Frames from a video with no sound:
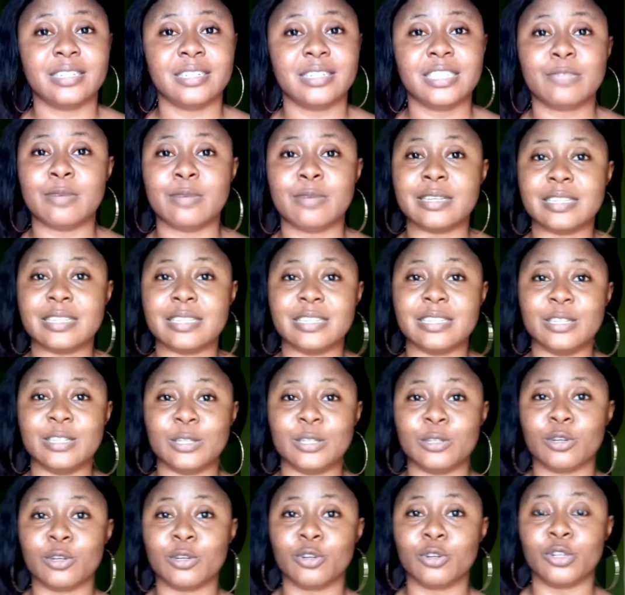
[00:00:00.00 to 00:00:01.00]
This person
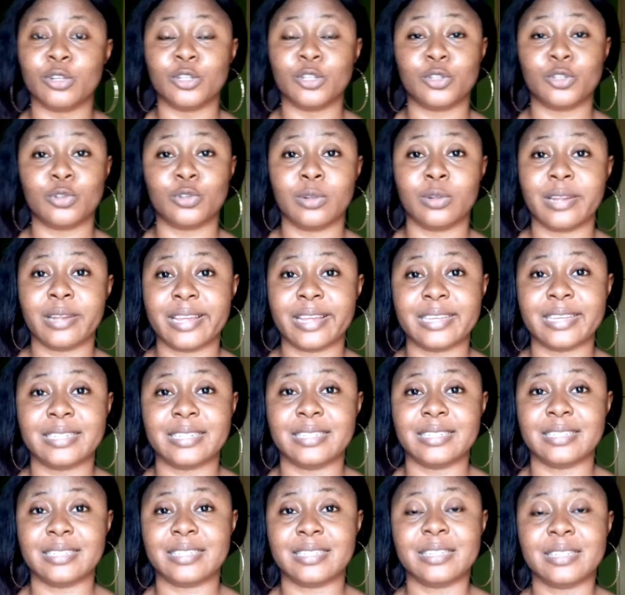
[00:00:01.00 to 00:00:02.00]
is not going to
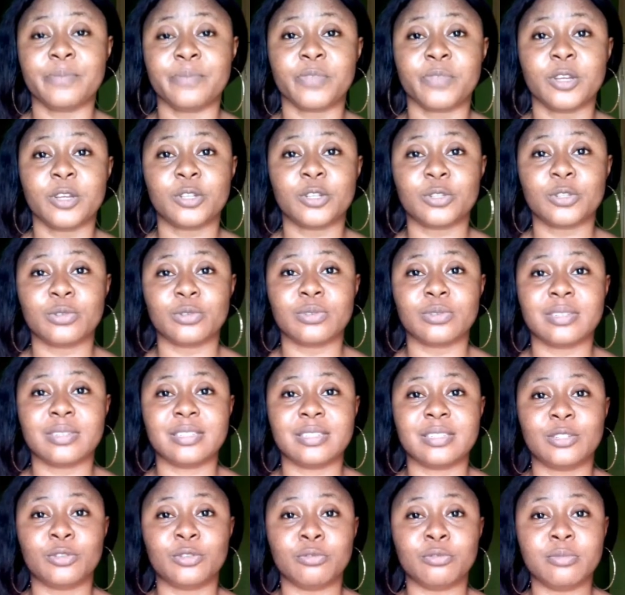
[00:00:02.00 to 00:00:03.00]
like it. So
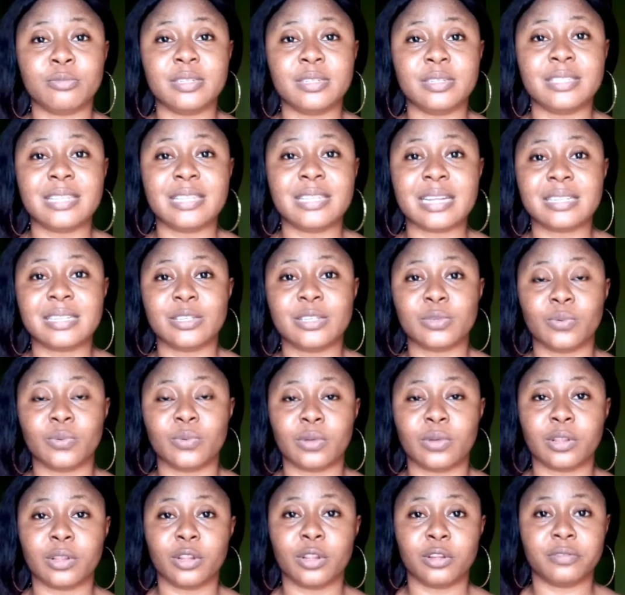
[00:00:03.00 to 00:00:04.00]
to me, that is
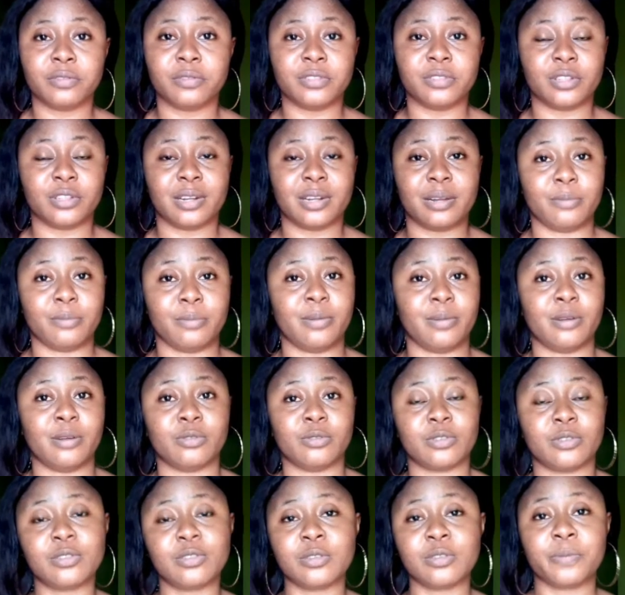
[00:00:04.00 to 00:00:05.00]
what love is all about.